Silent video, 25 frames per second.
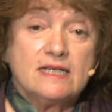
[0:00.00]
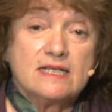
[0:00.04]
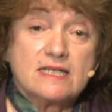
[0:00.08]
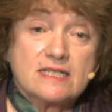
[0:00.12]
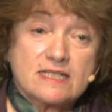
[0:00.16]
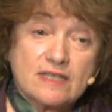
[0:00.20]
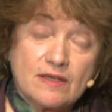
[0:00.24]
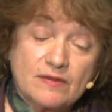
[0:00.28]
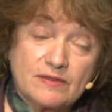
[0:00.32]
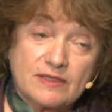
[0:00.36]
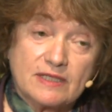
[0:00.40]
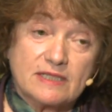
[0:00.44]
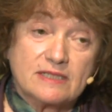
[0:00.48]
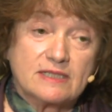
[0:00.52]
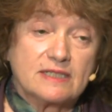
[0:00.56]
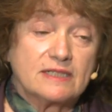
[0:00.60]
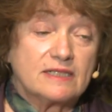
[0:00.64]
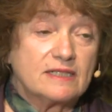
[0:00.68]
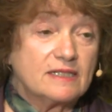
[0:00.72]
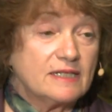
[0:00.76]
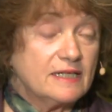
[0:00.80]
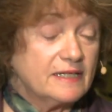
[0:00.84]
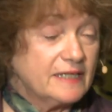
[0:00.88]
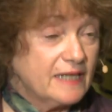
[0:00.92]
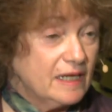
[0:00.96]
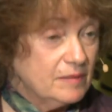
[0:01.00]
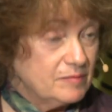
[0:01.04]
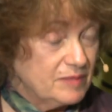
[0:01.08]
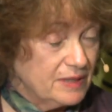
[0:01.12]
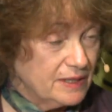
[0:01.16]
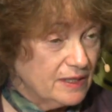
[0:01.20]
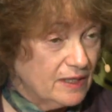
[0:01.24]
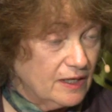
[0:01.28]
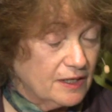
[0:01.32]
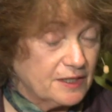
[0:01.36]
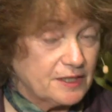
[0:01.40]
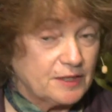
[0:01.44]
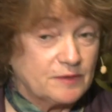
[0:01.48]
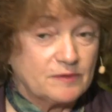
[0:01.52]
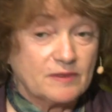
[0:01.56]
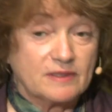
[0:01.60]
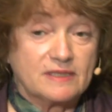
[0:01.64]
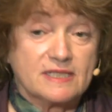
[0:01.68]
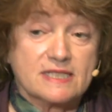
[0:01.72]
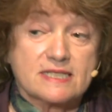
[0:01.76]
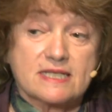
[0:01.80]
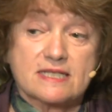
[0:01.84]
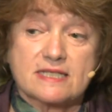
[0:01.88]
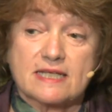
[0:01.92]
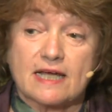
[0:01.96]
so that it can be argued that
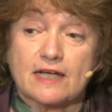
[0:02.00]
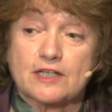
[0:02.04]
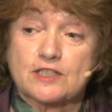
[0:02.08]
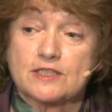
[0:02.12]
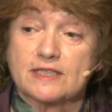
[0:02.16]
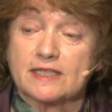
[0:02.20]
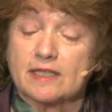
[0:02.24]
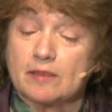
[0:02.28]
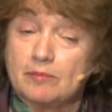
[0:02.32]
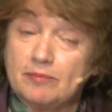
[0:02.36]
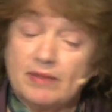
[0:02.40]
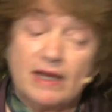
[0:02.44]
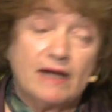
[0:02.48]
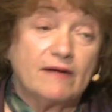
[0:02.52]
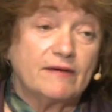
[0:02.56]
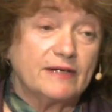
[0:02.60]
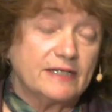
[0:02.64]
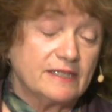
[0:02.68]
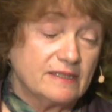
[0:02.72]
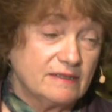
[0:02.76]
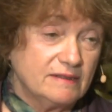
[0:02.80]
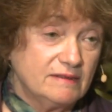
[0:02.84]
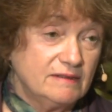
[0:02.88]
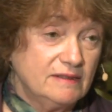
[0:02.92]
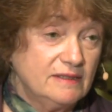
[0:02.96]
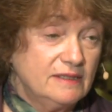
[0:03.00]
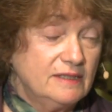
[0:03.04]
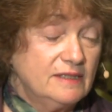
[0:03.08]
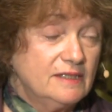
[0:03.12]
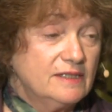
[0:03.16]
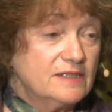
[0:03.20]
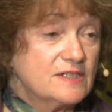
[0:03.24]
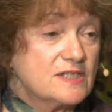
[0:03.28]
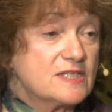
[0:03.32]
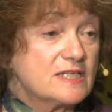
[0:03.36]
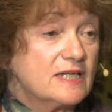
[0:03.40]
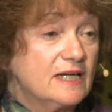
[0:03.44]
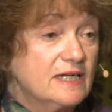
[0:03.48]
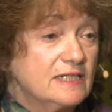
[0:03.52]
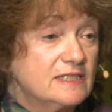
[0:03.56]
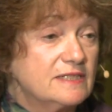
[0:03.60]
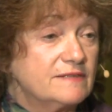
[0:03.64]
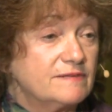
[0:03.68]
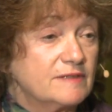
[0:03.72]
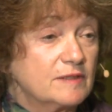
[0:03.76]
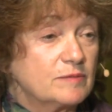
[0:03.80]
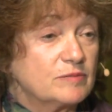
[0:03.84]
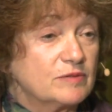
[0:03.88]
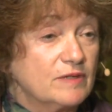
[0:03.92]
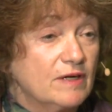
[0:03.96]
this is actually a barrier to
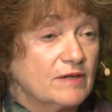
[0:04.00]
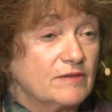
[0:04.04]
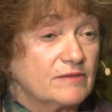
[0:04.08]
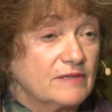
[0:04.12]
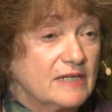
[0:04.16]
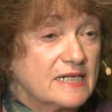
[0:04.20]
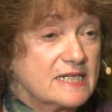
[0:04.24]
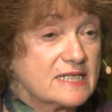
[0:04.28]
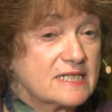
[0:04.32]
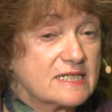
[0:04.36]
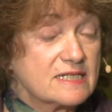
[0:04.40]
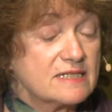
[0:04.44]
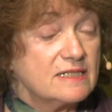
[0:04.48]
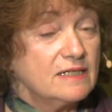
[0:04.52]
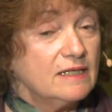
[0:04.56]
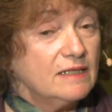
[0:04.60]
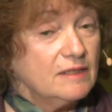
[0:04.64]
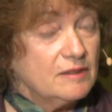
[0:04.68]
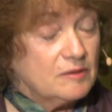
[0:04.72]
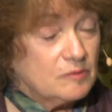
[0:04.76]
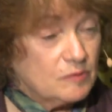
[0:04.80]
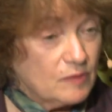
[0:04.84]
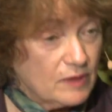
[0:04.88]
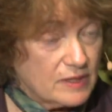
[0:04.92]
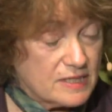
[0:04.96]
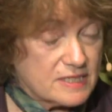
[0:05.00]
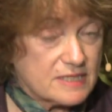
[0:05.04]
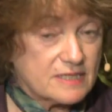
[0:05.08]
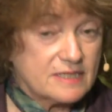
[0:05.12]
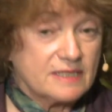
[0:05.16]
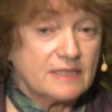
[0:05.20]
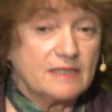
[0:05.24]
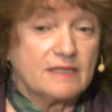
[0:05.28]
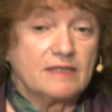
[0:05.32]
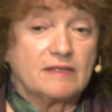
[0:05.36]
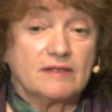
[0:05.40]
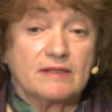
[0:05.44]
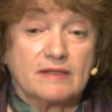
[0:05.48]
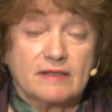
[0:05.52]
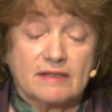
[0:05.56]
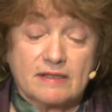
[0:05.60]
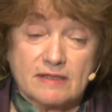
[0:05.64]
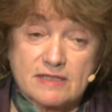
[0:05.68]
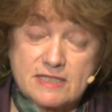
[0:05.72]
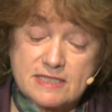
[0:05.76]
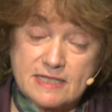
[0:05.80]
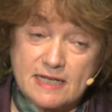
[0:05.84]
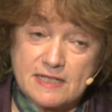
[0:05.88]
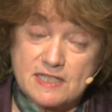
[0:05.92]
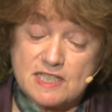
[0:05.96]
scientific progress, whereas the
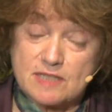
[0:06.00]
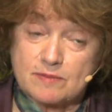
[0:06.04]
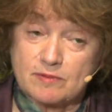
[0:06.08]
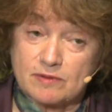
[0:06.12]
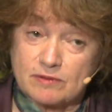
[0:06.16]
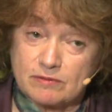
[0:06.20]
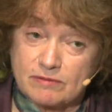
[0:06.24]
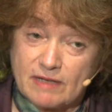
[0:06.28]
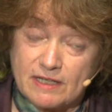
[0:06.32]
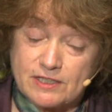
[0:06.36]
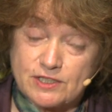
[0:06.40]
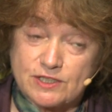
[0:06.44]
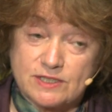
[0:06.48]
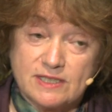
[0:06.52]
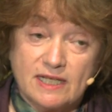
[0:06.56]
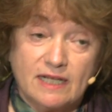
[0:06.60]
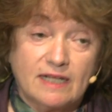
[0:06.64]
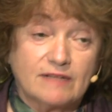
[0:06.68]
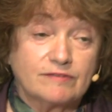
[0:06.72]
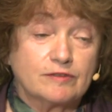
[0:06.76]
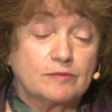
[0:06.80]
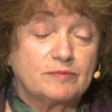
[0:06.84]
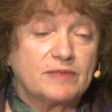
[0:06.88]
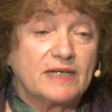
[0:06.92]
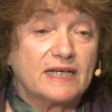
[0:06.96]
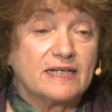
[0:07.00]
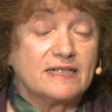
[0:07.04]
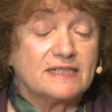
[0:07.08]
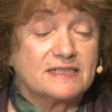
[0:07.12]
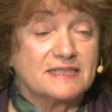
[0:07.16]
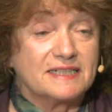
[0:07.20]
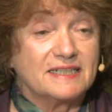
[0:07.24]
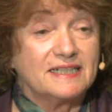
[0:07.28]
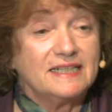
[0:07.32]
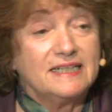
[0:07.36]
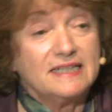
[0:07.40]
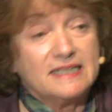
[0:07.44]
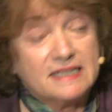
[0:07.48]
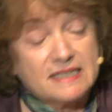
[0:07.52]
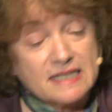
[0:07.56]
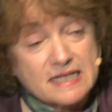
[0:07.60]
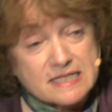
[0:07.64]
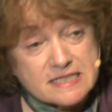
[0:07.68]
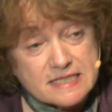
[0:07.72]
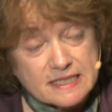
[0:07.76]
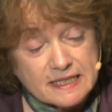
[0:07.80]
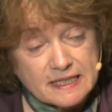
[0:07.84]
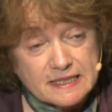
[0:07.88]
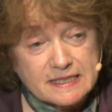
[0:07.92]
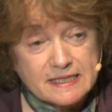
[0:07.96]
ostensible rationale for patenting
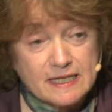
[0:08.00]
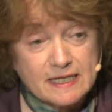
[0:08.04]
is that it